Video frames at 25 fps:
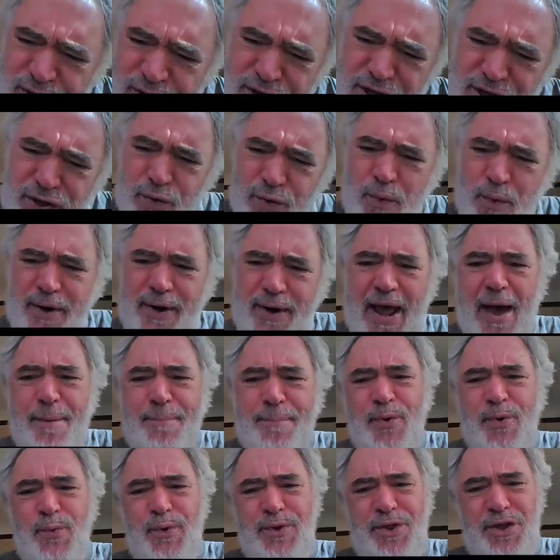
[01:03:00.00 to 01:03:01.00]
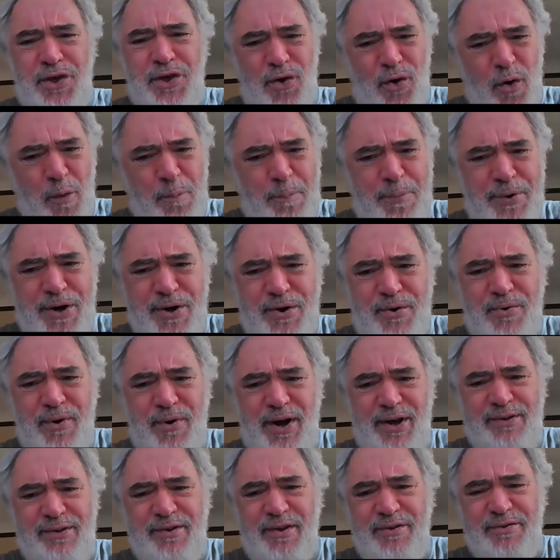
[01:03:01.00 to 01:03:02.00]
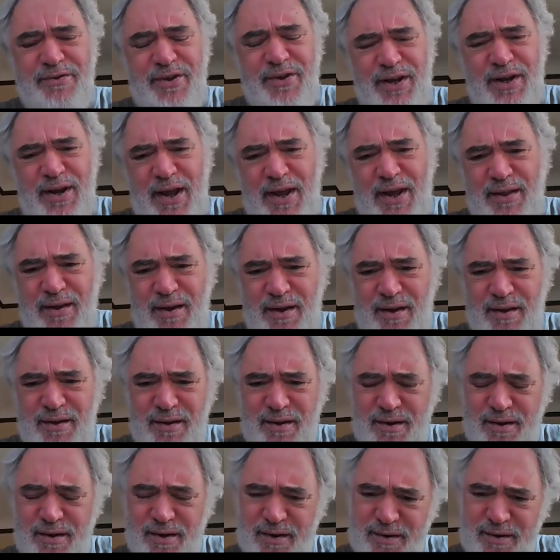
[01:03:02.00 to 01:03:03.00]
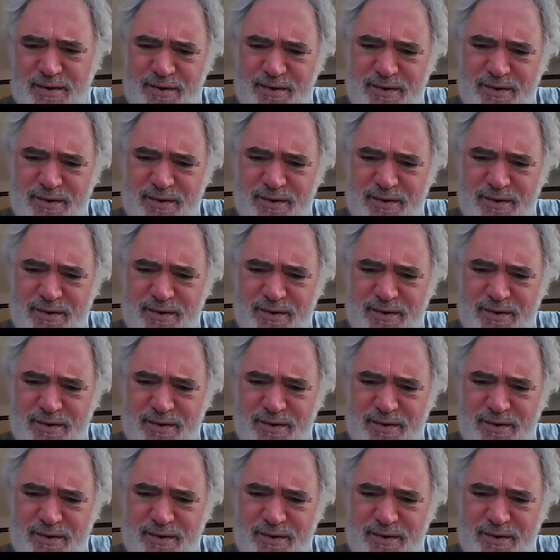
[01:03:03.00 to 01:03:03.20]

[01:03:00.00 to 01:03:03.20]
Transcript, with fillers: you know, what happened with the opioid crisis and, and, and the